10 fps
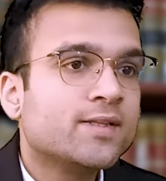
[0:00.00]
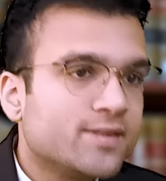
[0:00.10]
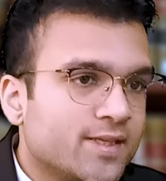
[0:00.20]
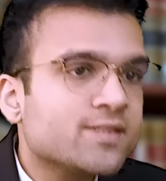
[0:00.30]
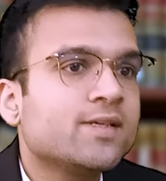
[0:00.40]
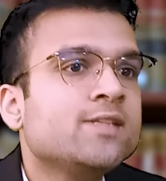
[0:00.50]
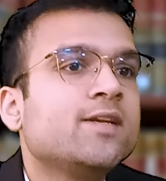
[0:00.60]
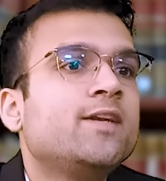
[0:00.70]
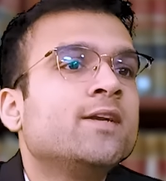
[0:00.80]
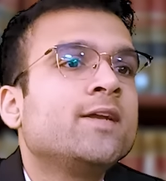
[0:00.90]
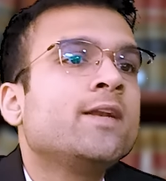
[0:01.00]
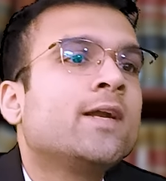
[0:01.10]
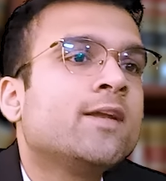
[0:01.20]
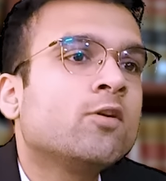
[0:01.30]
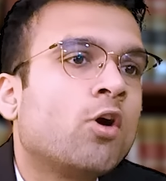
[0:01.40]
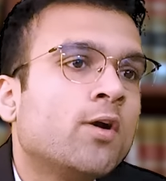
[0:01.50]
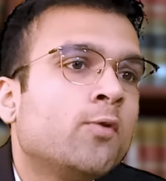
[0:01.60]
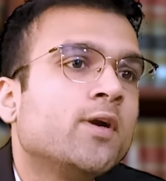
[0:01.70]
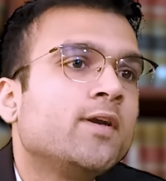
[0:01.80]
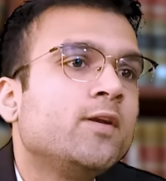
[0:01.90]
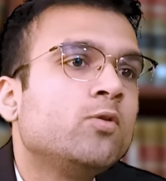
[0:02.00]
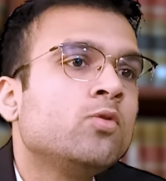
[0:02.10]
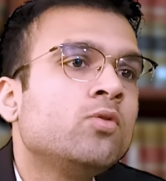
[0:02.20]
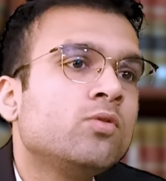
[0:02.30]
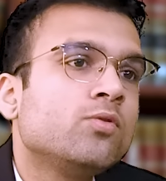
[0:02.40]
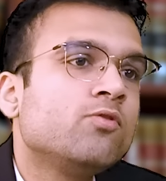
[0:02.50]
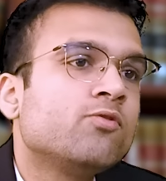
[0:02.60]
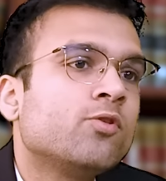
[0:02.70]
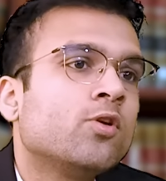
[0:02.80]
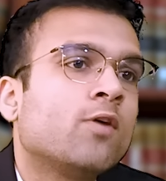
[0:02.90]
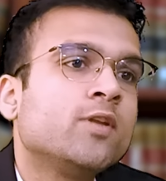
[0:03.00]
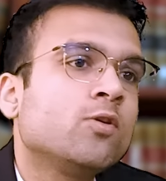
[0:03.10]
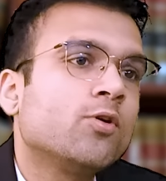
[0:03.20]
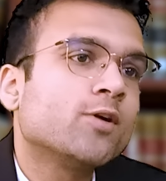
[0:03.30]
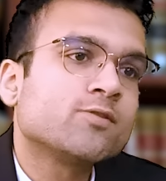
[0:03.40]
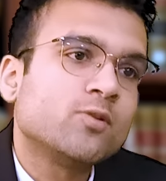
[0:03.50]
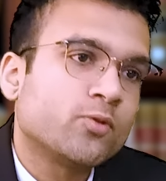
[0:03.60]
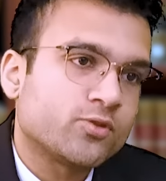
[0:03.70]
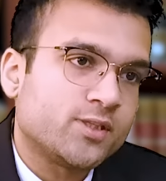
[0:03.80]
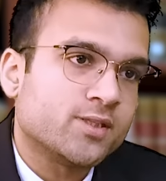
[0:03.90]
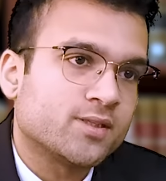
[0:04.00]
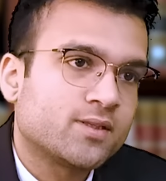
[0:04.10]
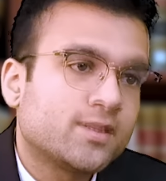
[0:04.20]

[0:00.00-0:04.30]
This is written in under Order 22, Rule 4 of the Code of Civil Procedure.